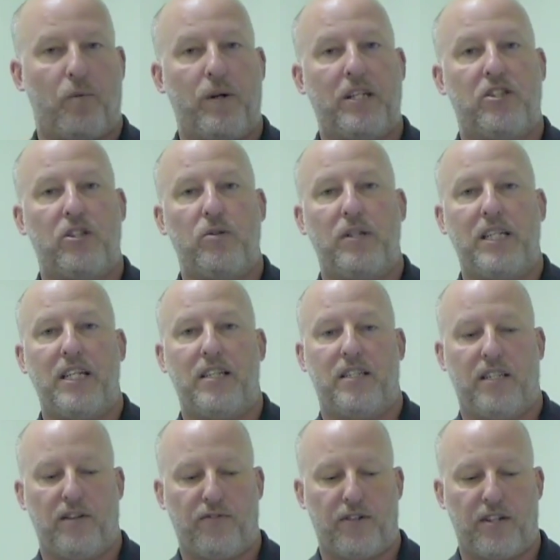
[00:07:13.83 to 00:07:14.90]
we do need
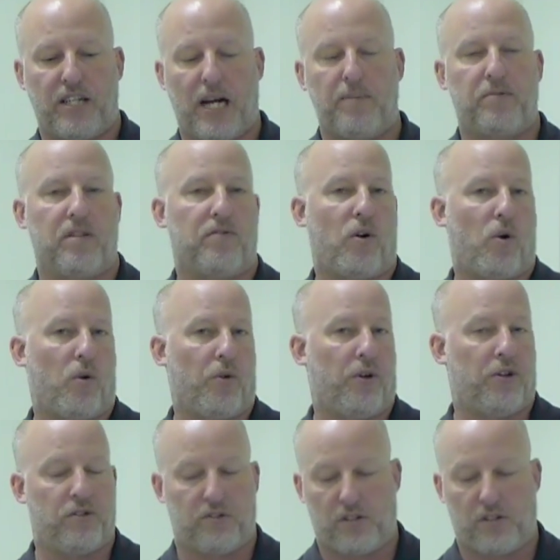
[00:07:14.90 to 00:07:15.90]
different types of holders.